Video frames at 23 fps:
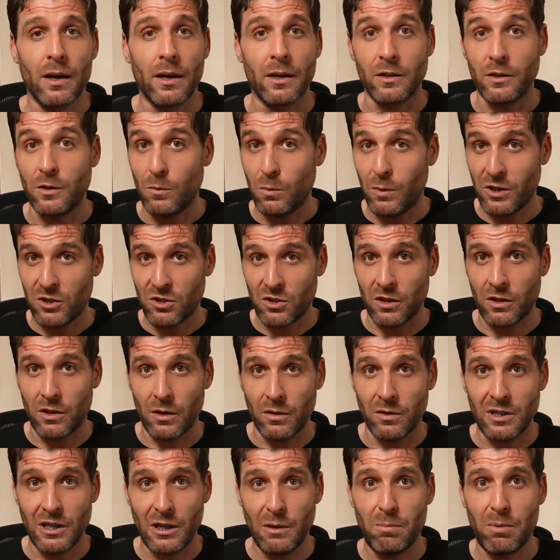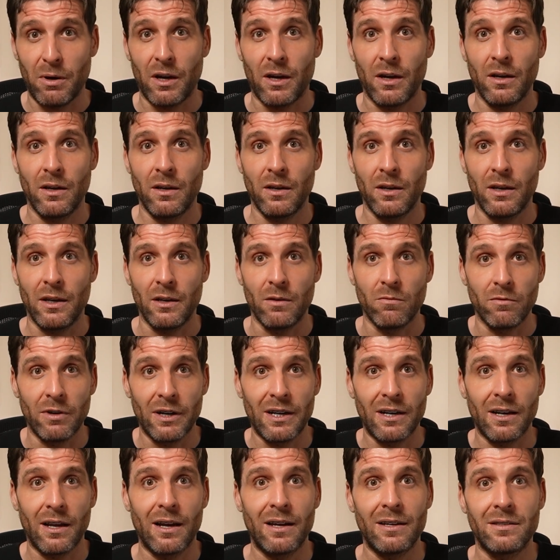and you wish to go deeper in
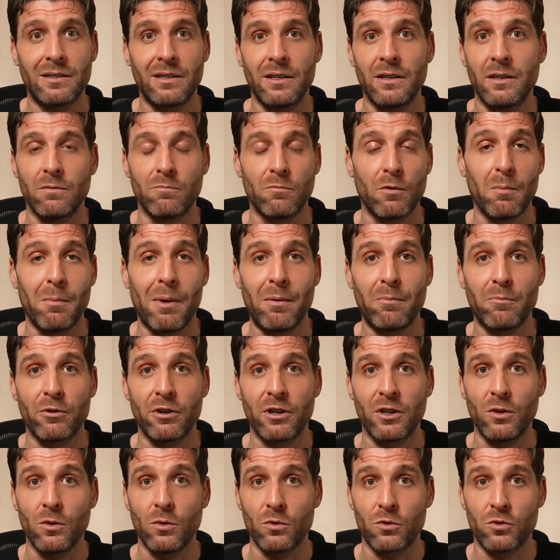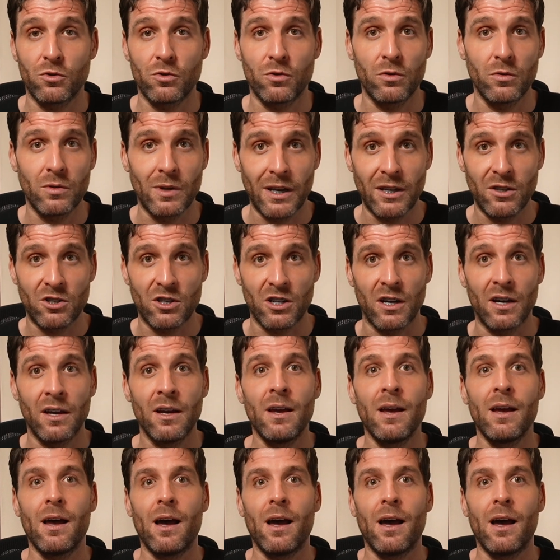realizing and remembering your true nature,